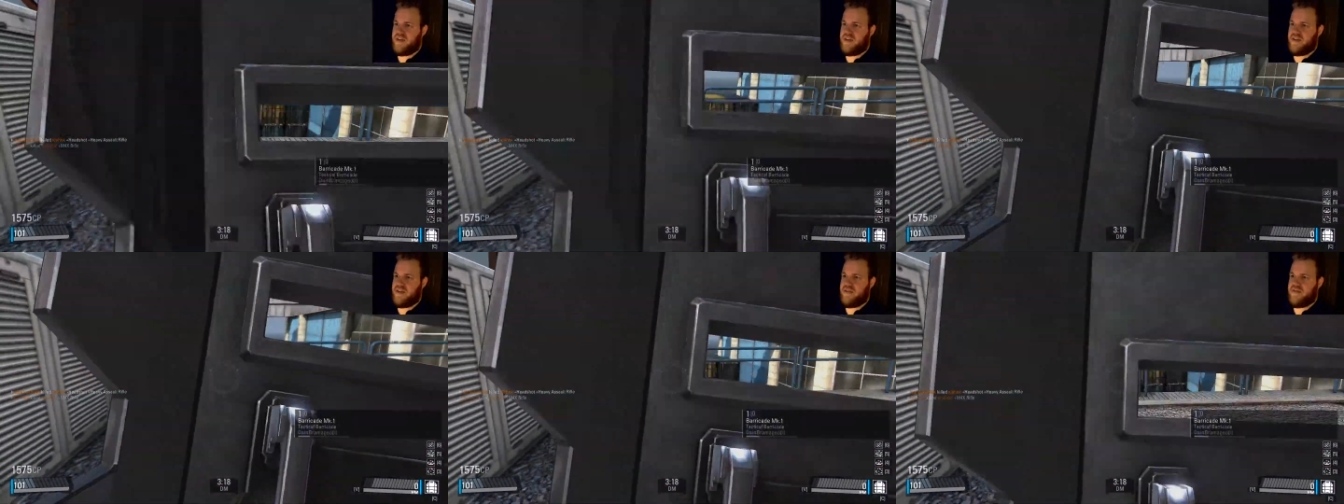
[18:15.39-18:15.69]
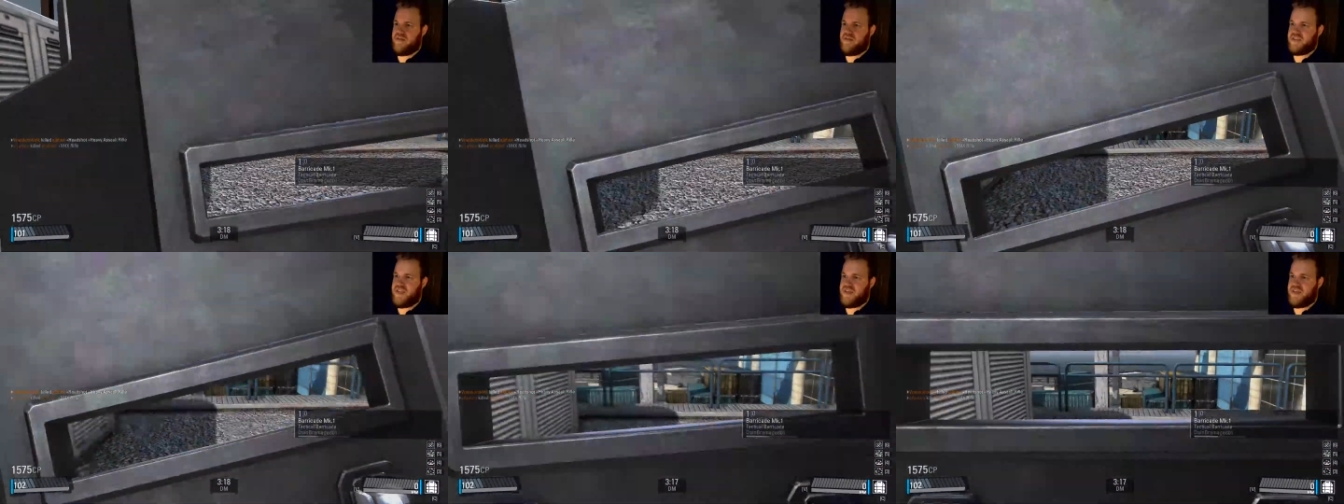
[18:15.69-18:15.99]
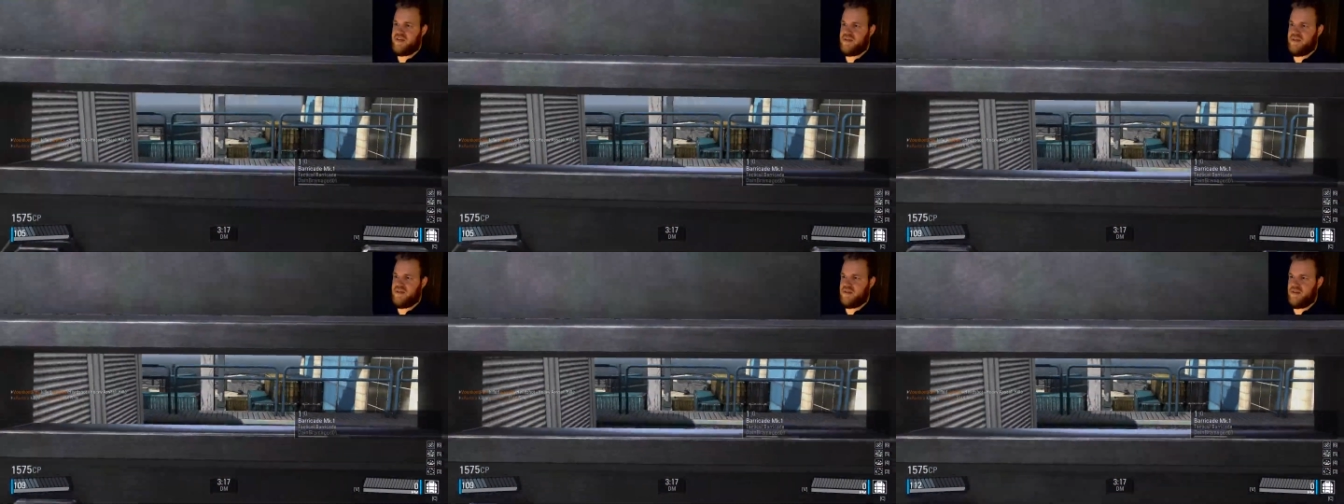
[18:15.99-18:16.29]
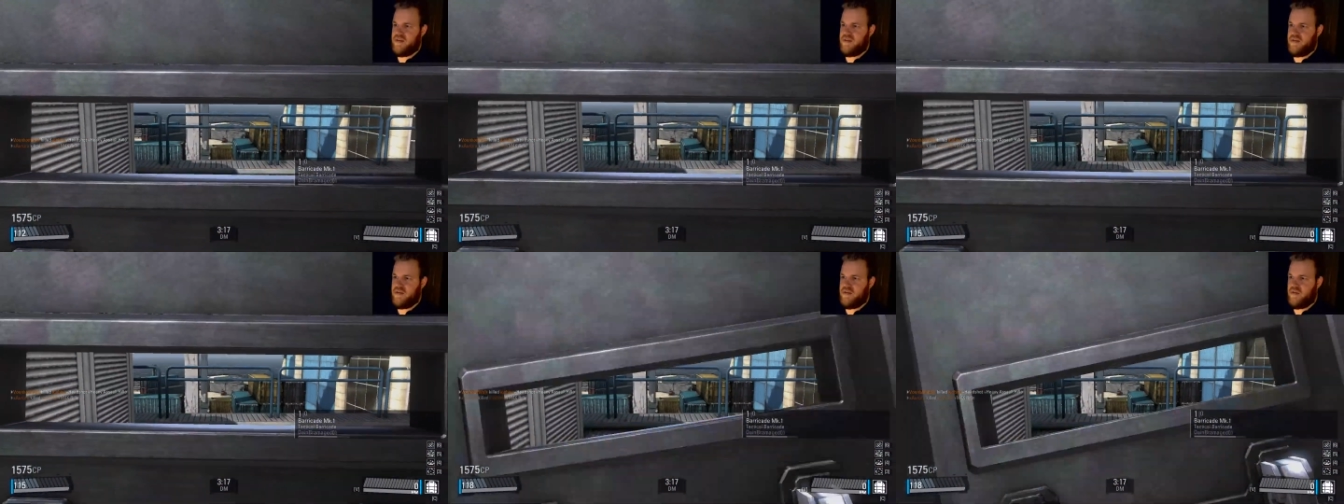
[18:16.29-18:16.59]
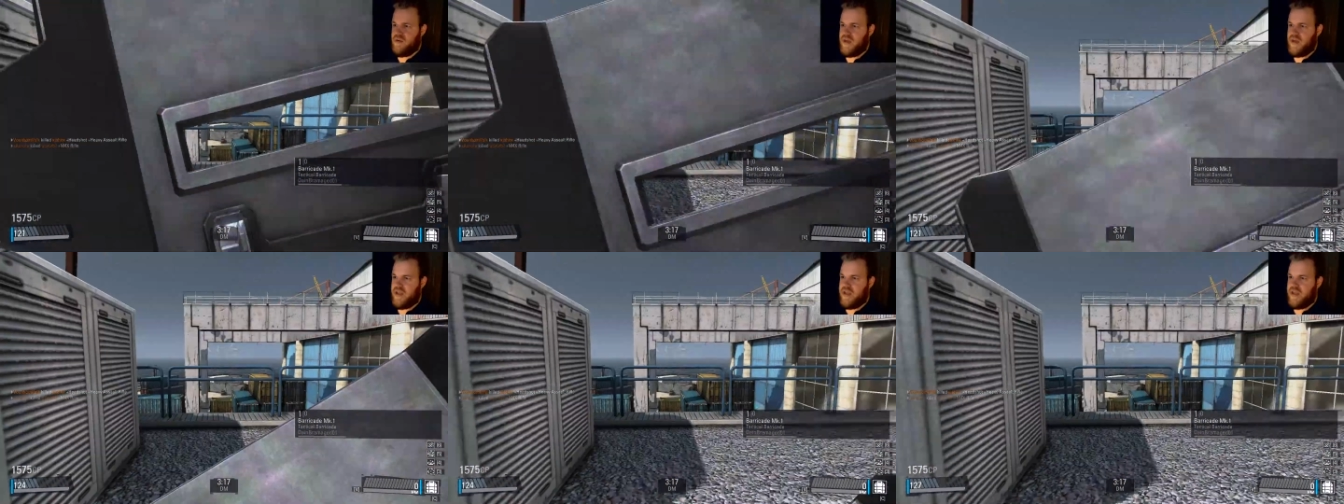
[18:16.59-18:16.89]
shot there for a second.
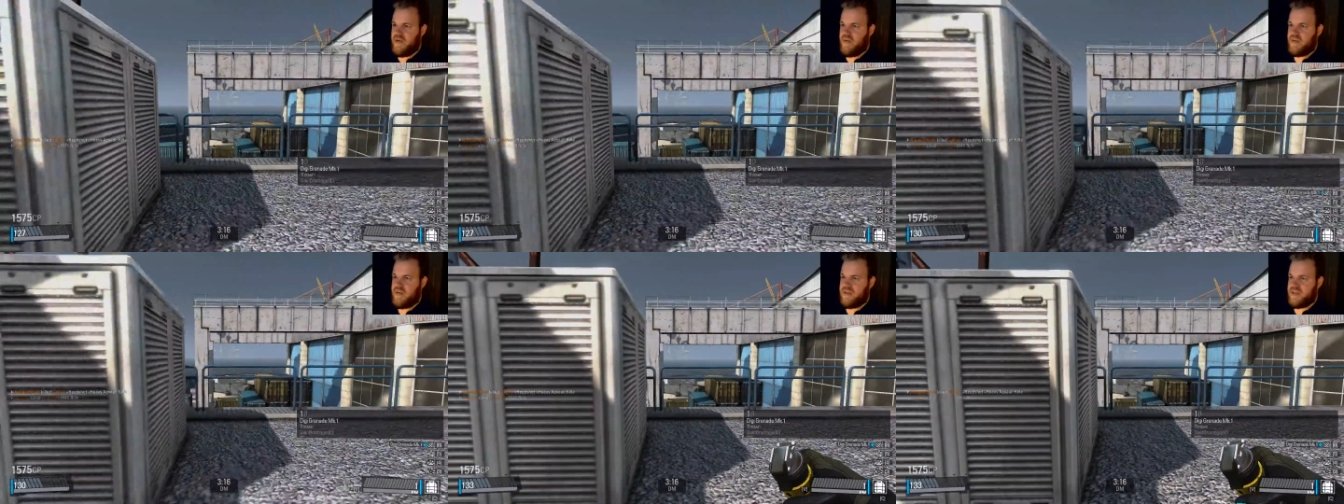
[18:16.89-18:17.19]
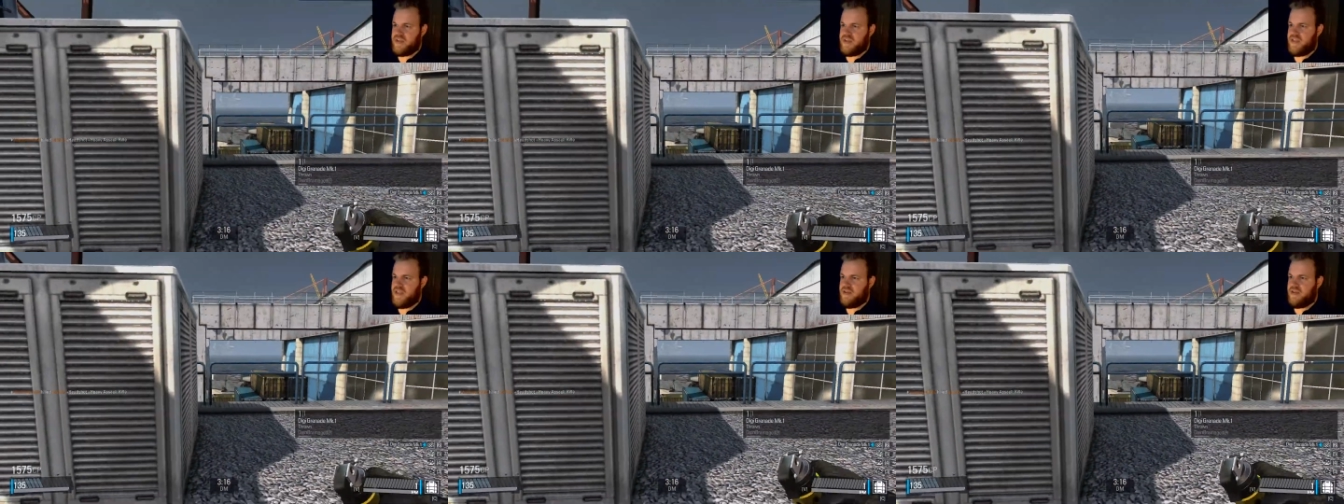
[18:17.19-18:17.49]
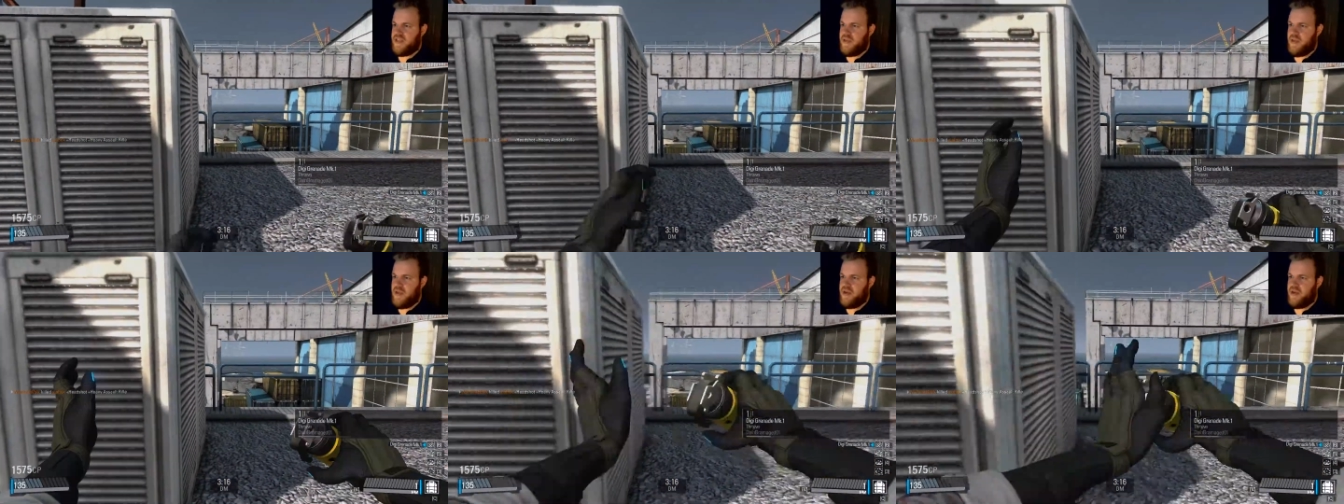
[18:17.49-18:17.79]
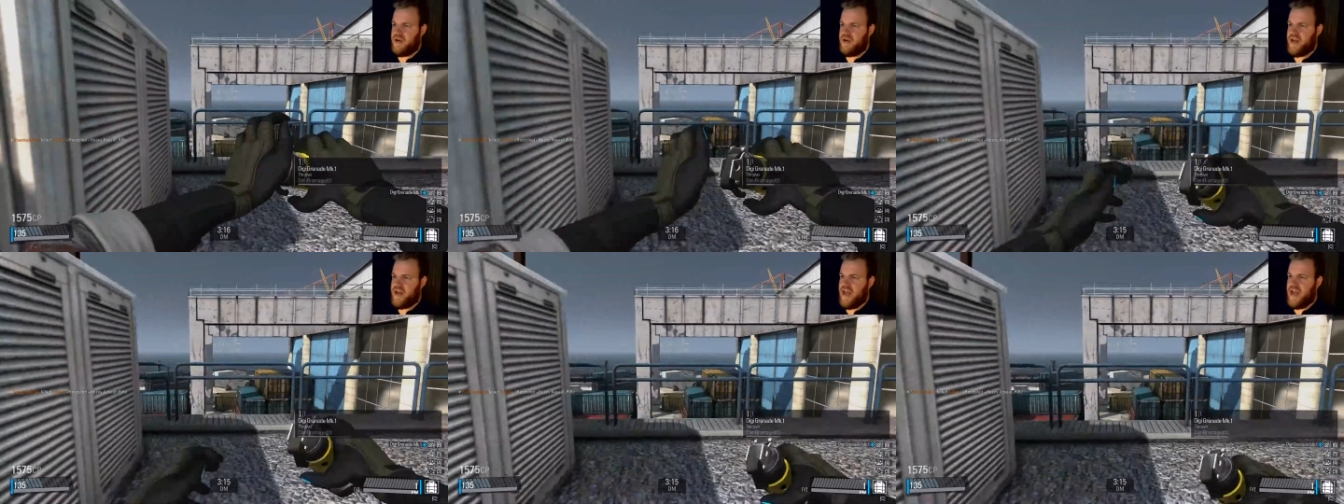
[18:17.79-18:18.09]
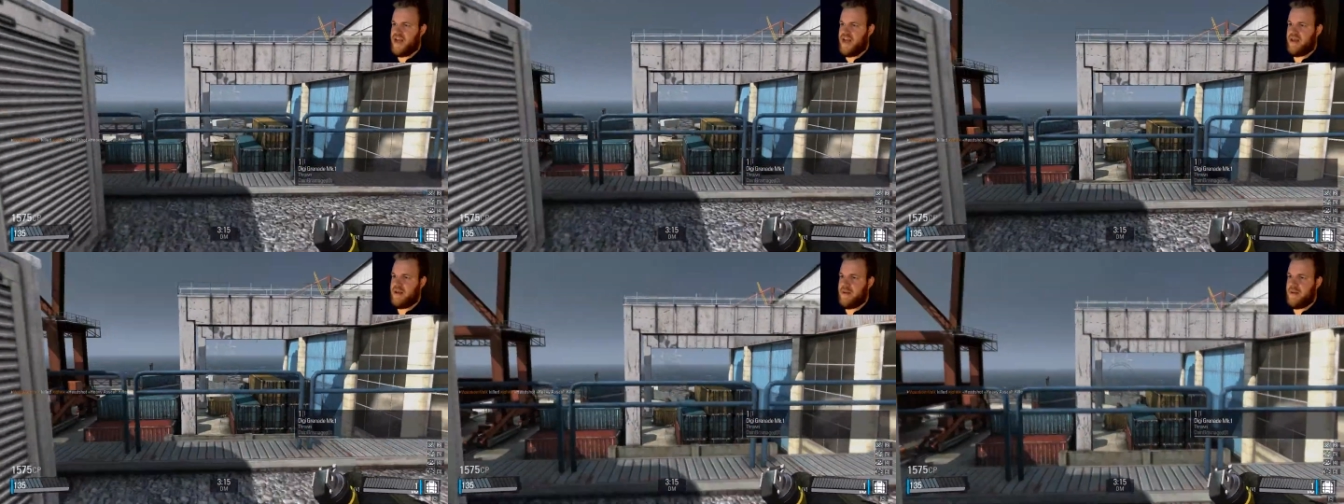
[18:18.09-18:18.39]
No, I don't want the shield. Give me a
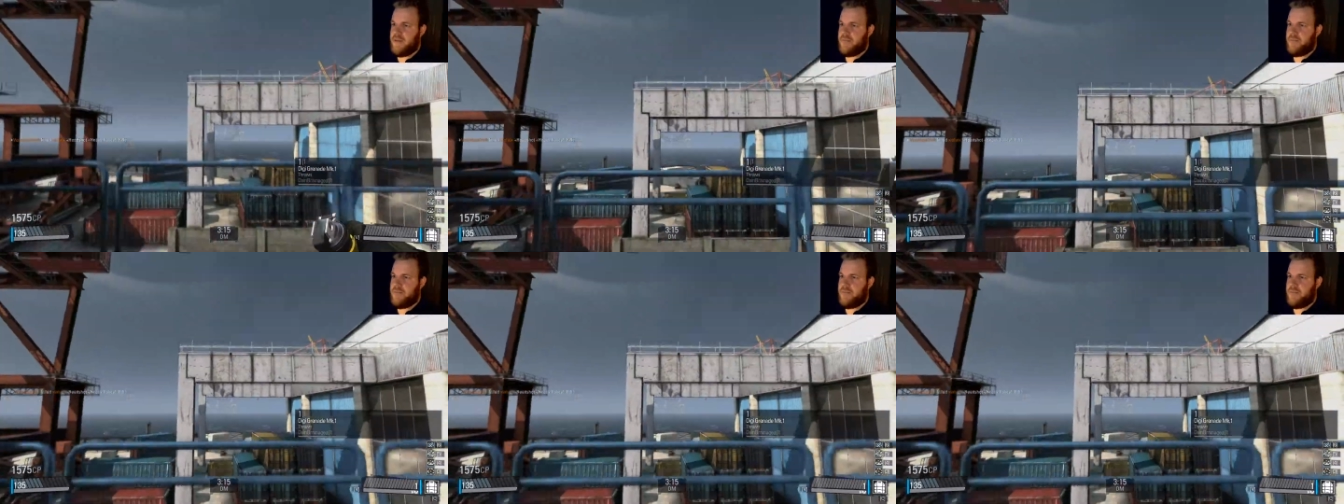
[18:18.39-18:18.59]
grenade.